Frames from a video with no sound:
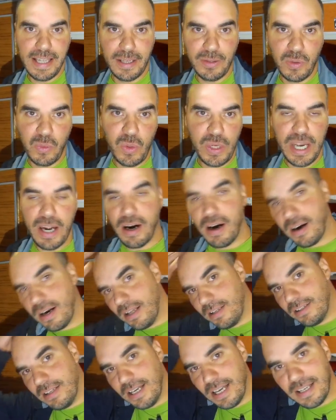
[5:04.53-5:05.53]
that we
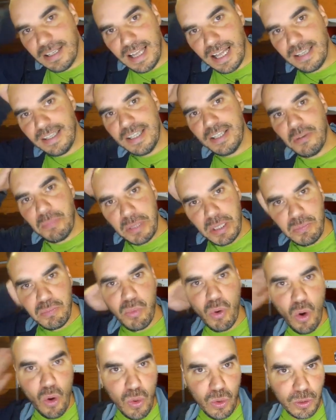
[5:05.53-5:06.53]
are a little
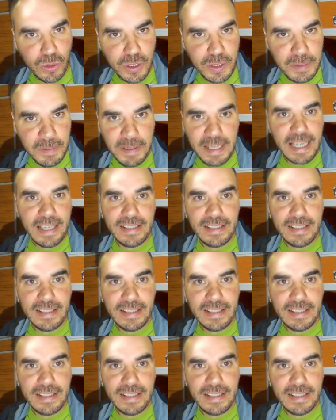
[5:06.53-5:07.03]
bit bold,